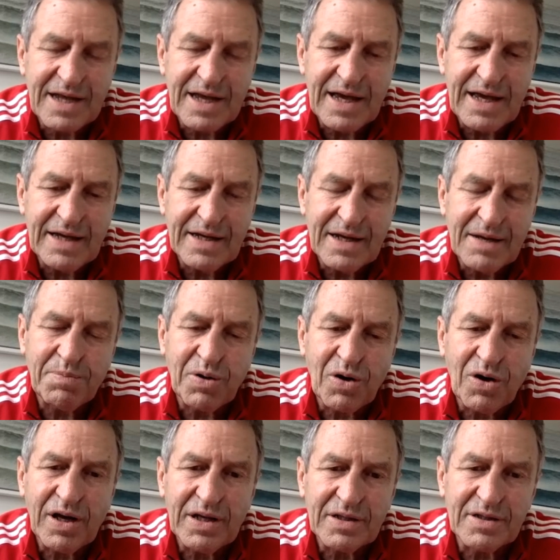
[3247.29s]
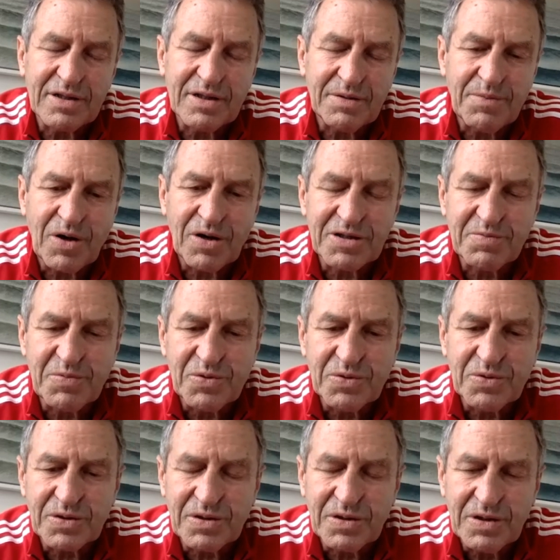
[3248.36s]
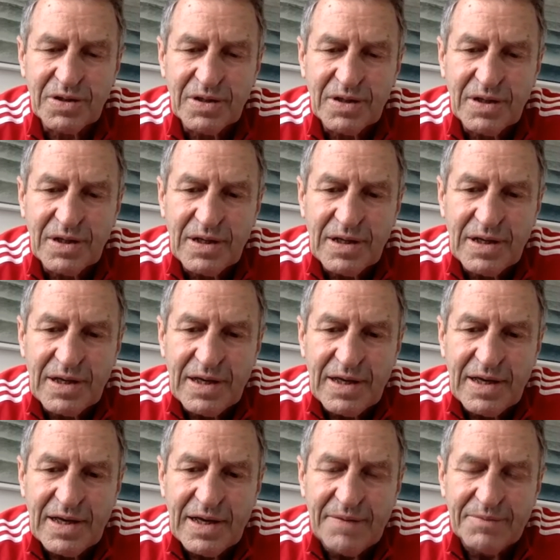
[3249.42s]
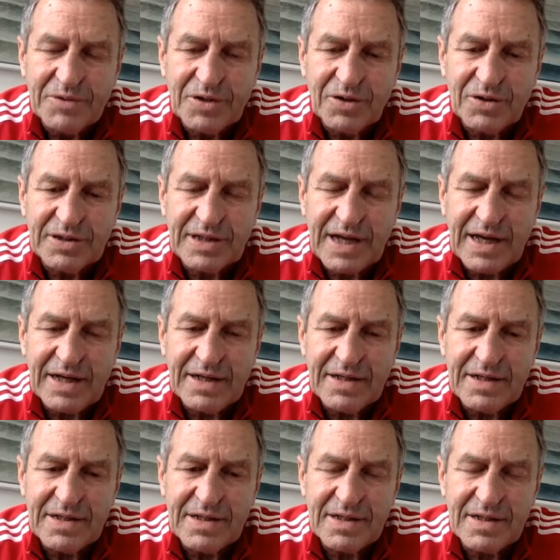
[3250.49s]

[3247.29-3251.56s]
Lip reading: and apply it to my sport. So I started,